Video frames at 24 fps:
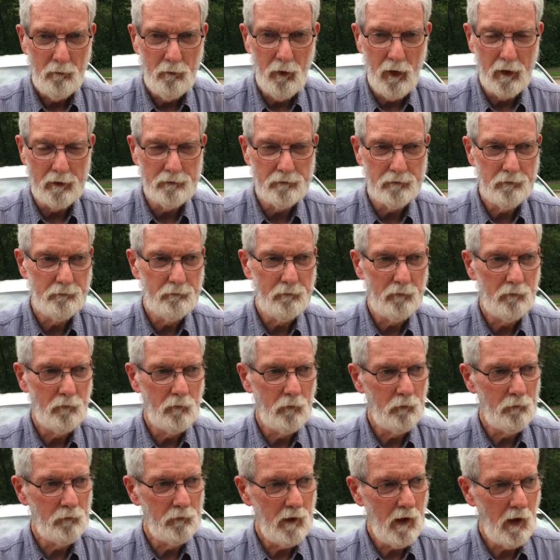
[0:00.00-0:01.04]
But
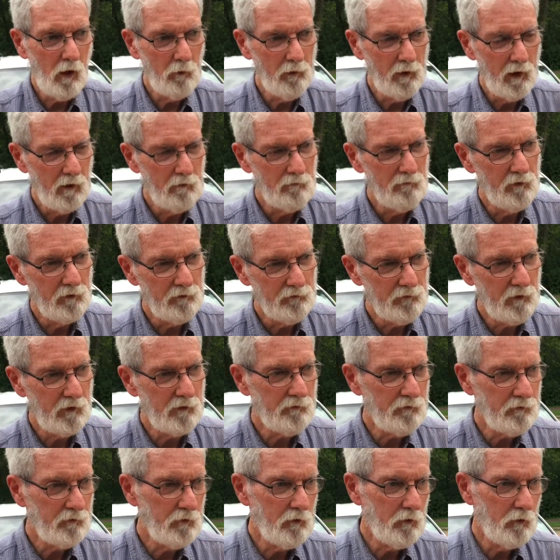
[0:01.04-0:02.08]
now we have the
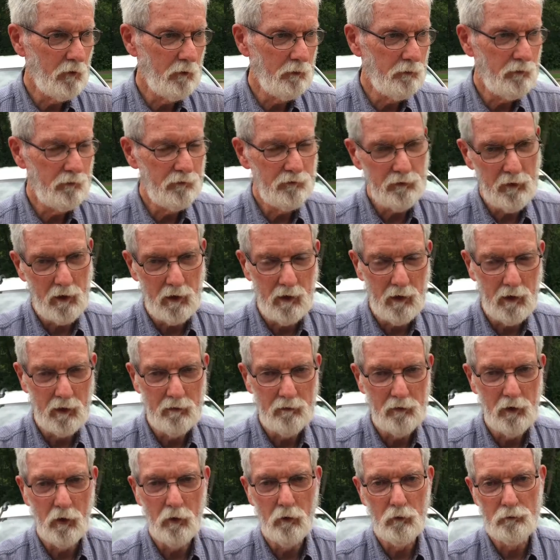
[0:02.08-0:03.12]
citizen group
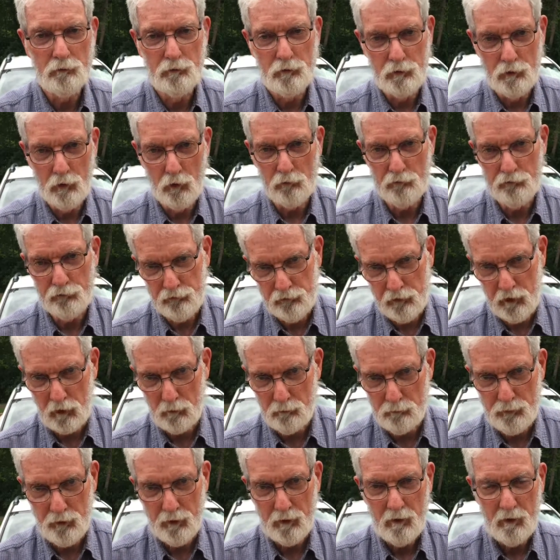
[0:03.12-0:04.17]
saying, you know, don't
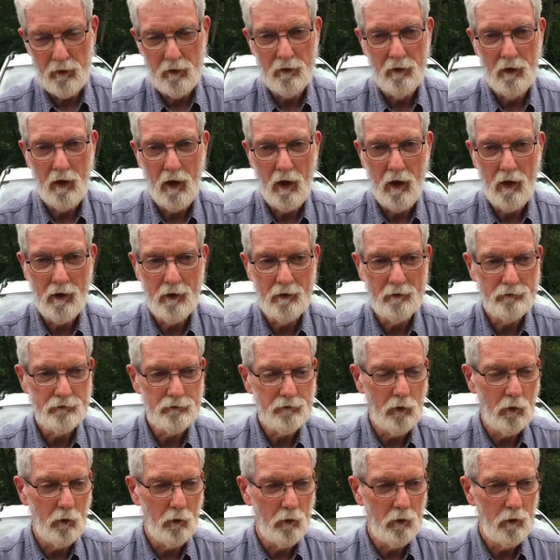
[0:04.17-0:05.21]
skimp.
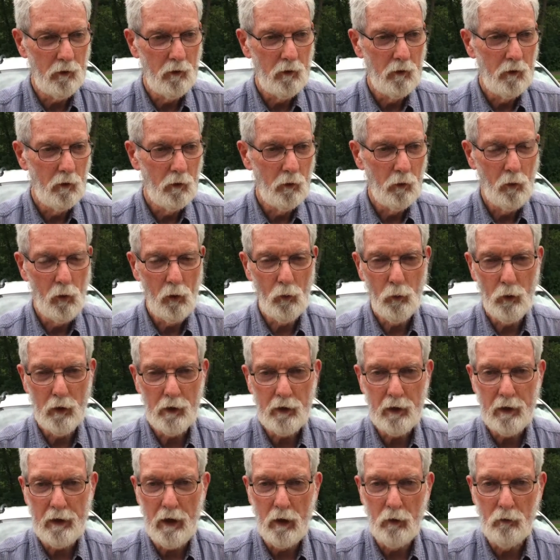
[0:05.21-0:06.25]
So we'll
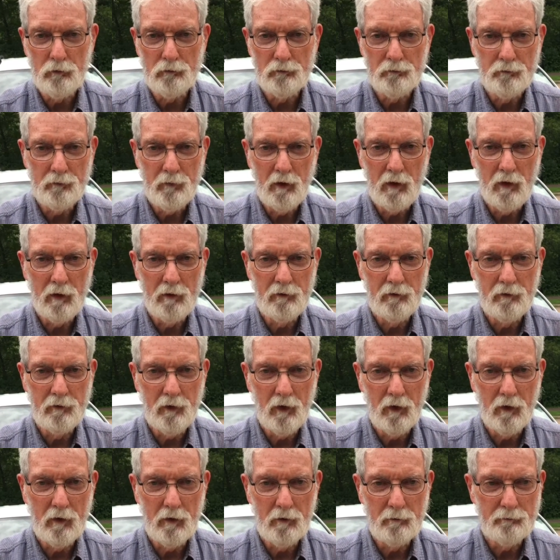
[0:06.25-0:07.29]
work it out,
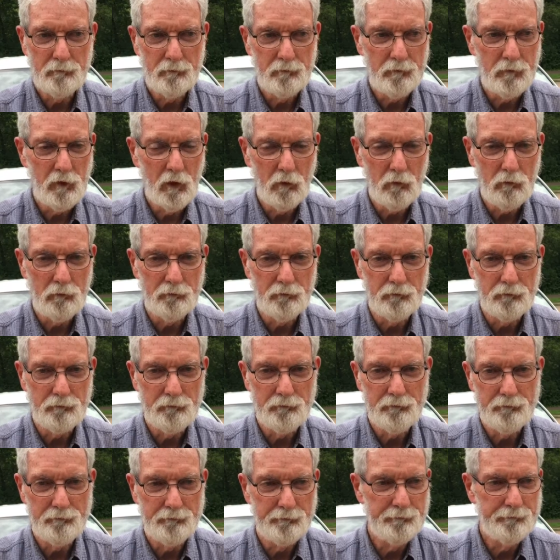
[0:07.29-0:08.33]
and you know,
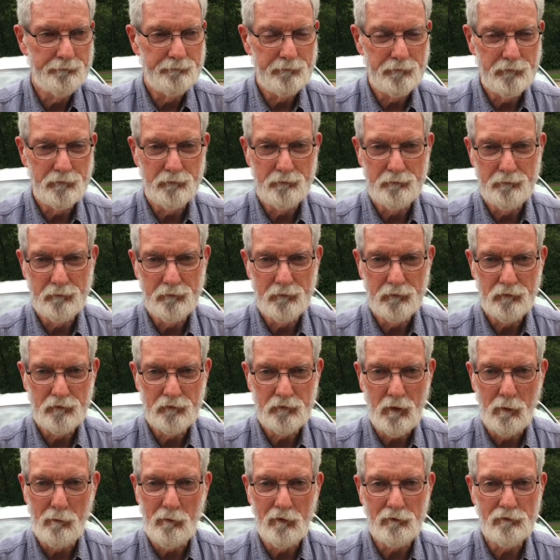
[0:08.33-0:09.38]

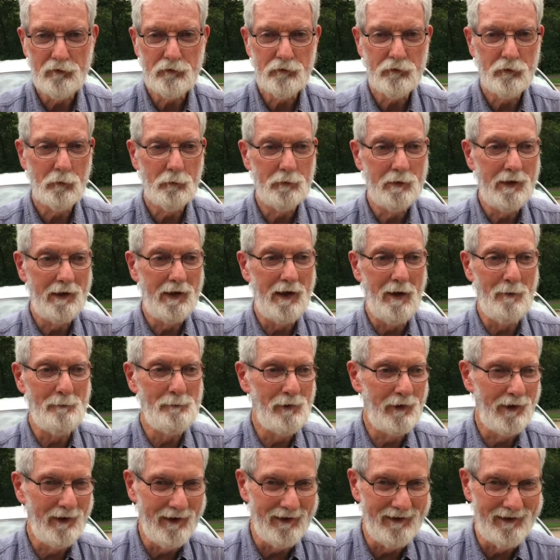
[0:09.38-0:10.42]
some of us will be
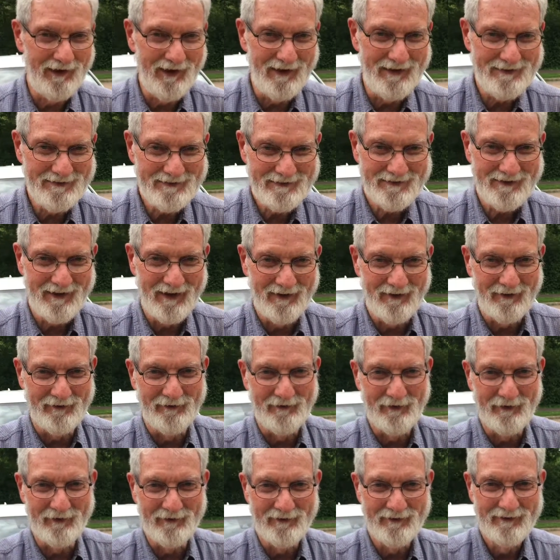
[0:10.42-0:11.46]
happy, I guess. I
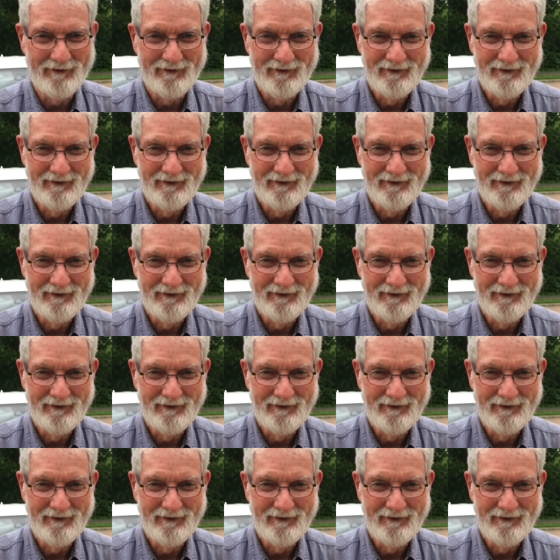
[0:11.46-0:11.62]
don't know.